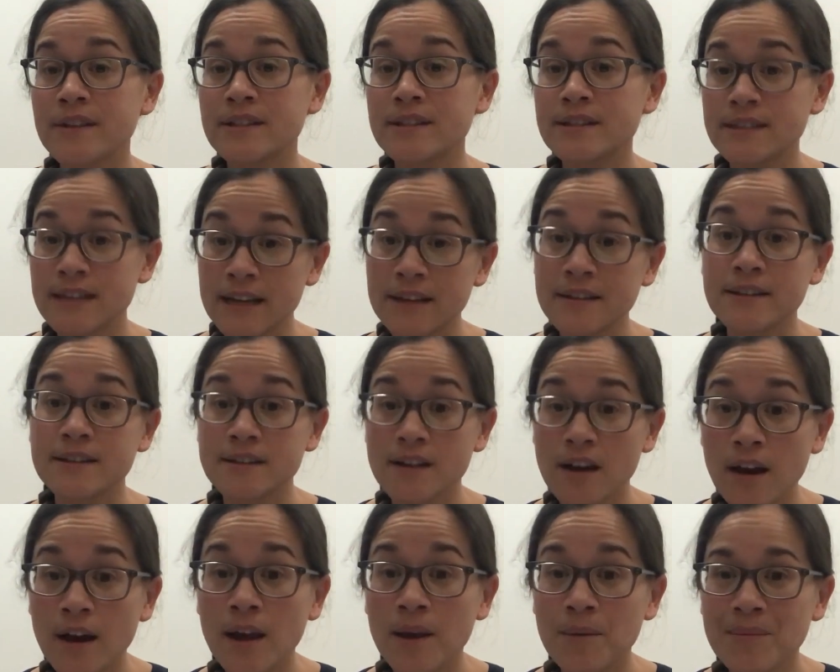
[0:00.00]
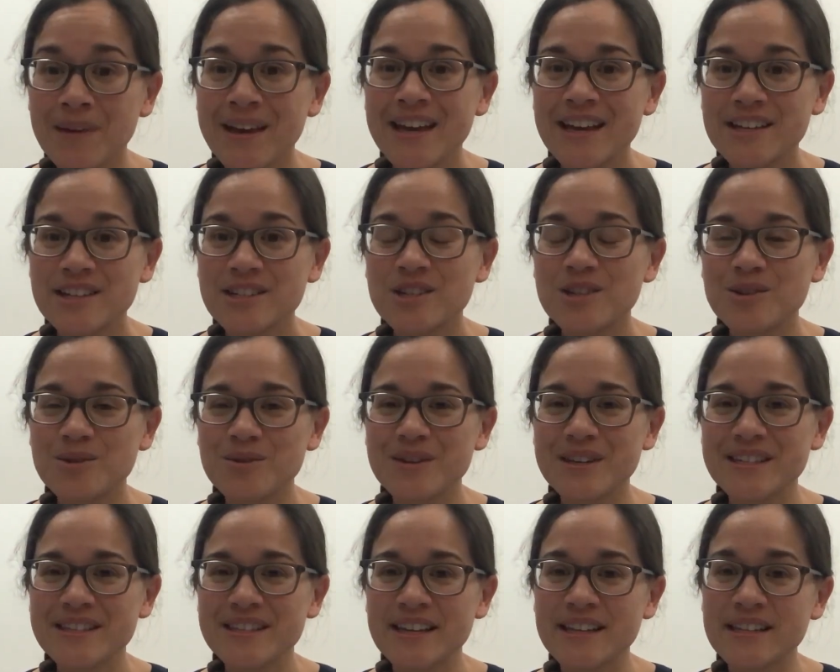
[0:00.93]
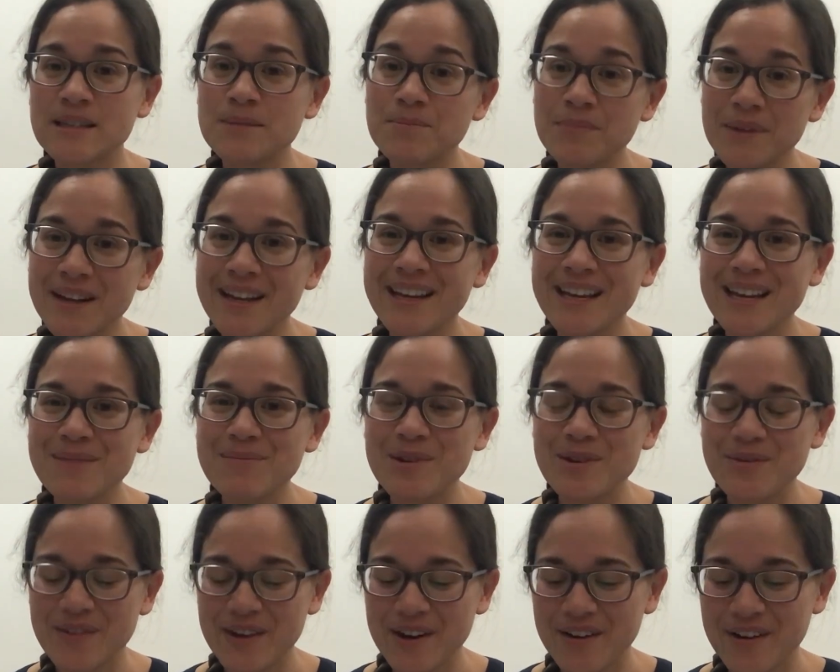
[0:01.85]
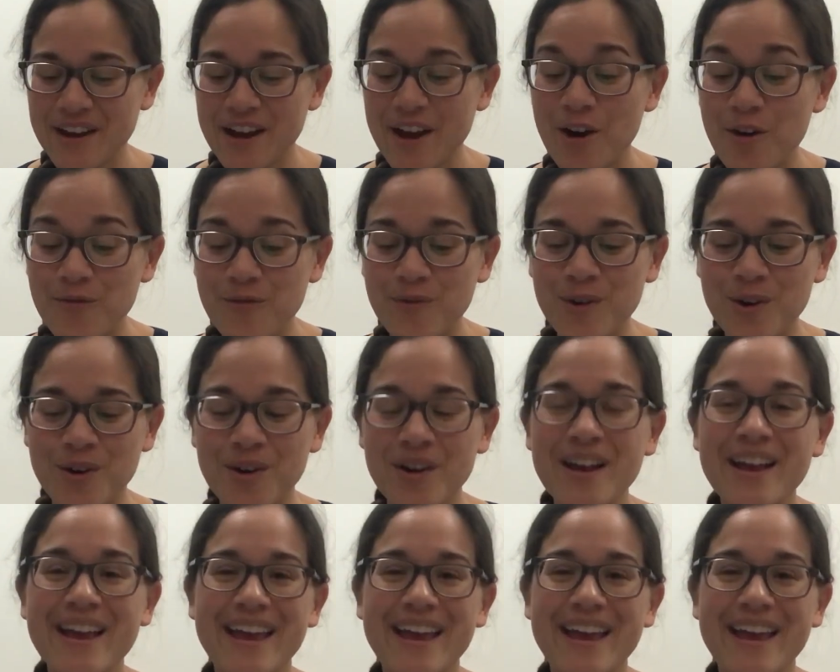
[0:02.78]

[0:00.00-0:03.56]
take the time to do these things, but it can be very helpful,